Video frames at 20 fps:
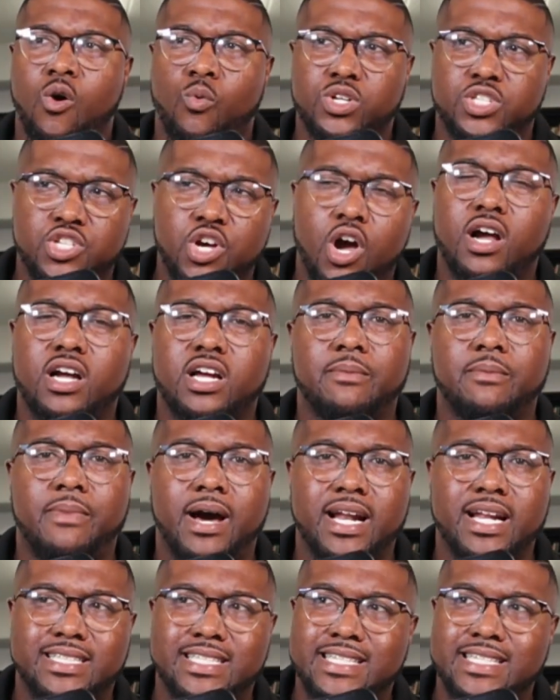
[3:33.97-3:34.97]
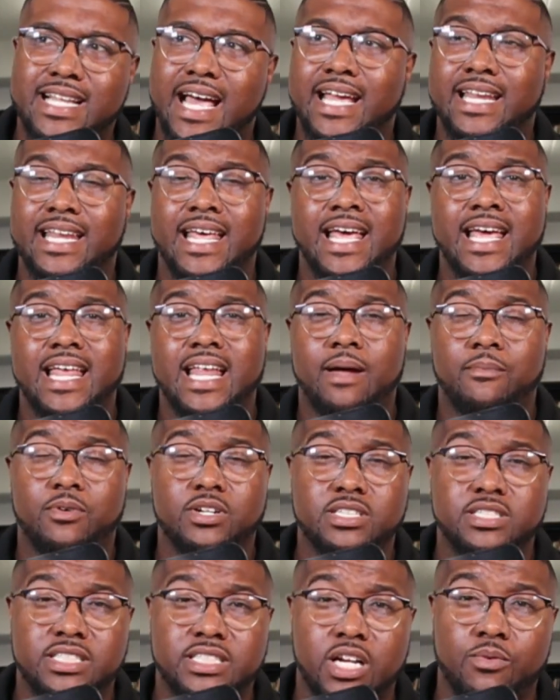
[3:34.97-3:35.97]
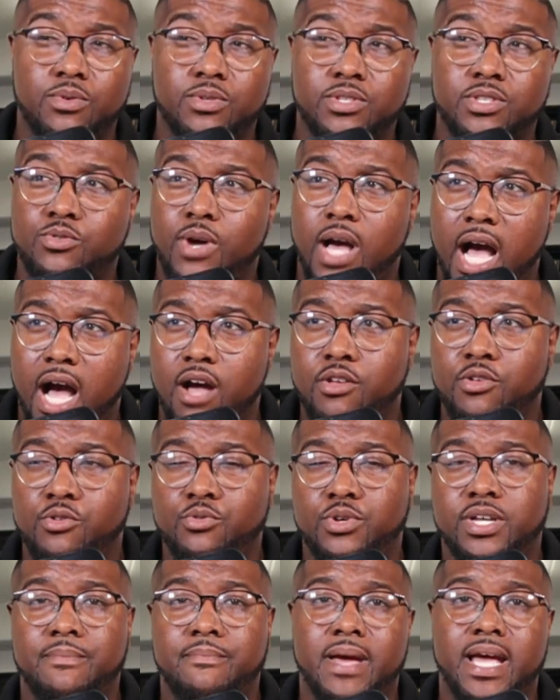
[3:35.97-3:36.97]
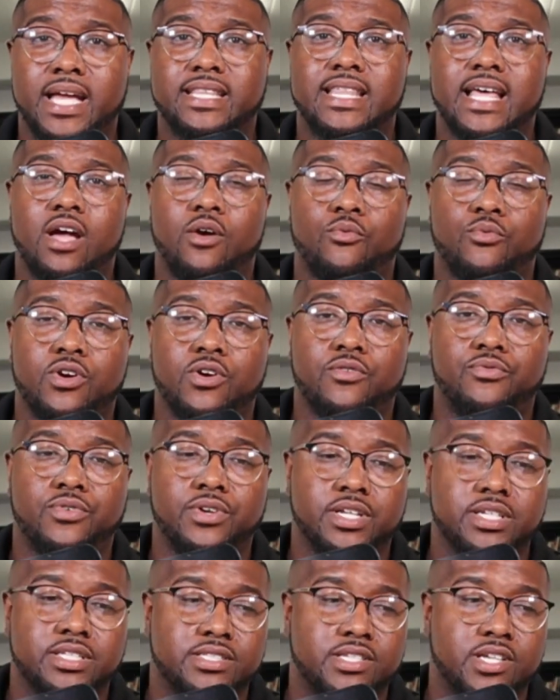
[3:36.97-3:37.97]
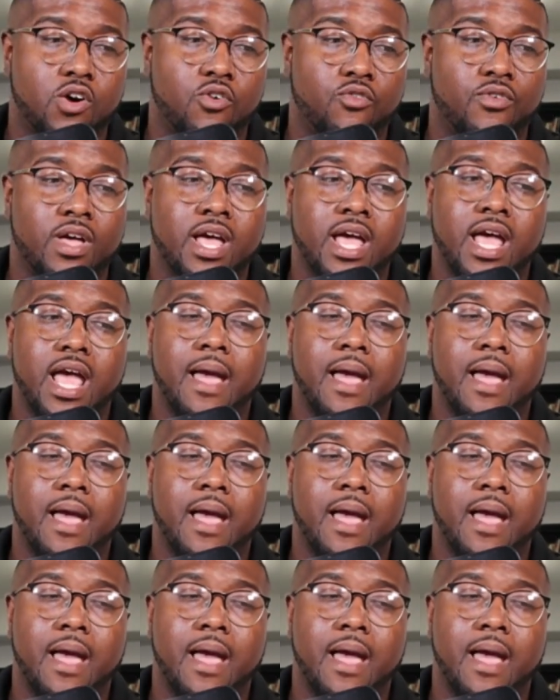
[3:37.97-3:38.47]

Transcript: we're talking about it tonight. And I'm going to share with you how you can make that real for yourself